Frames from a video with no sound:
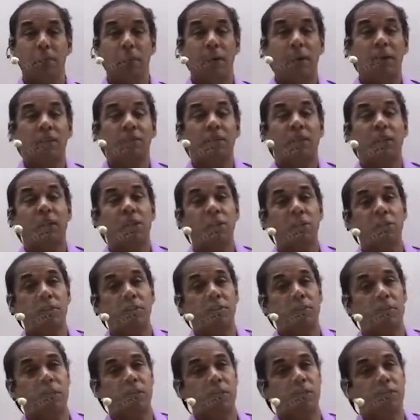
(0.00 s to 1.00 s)
Past
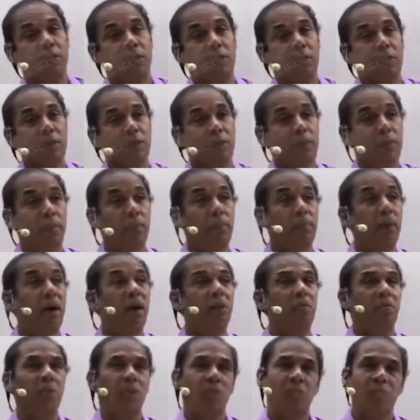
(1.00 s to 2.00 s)
continuous turns into
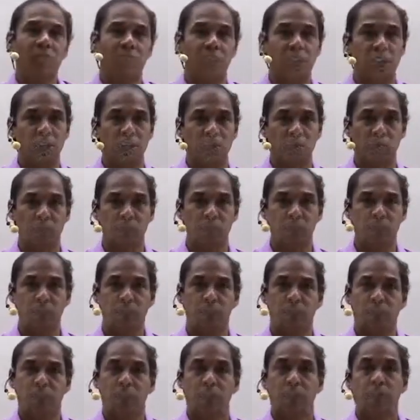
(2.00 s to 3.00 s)
past perfect continuous.
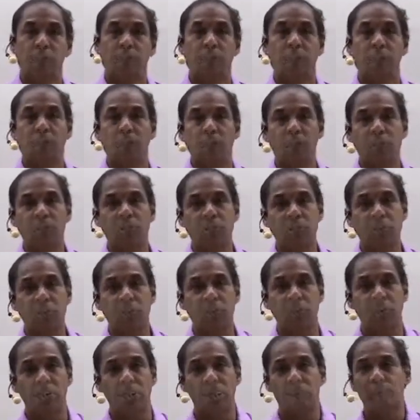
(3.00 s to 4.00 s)
Simple future
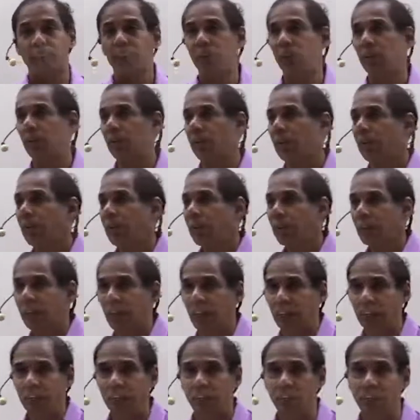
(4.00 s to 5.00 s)
turns into
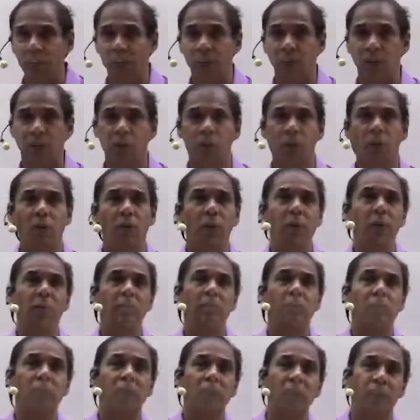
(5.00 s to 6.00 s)
conditional. What is
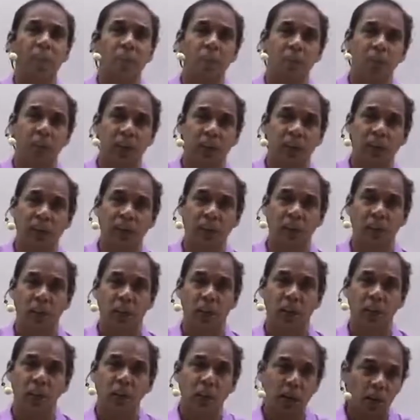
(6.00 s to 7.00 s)
the meaning of
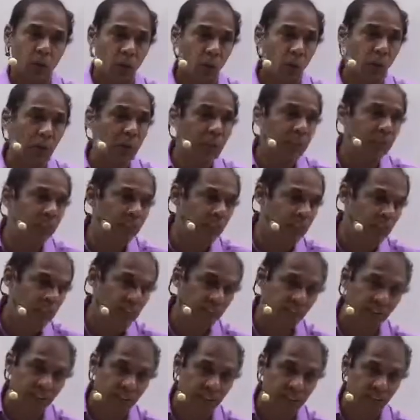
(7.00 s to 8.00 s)
conditional? Will
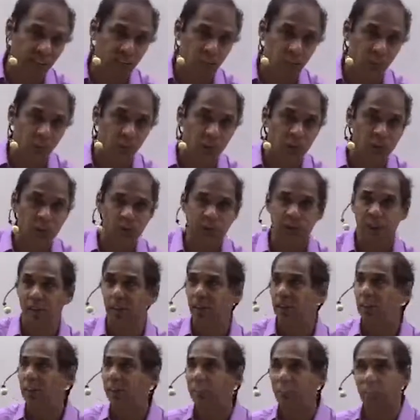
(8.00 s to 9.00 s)
changes as would,
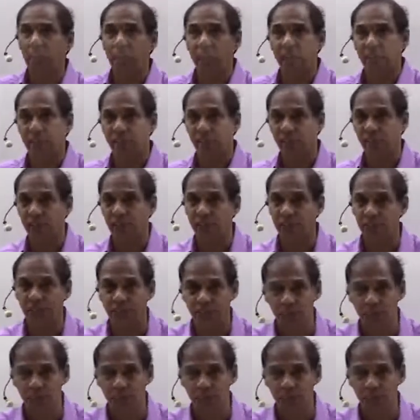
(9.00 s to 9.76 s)
shall changes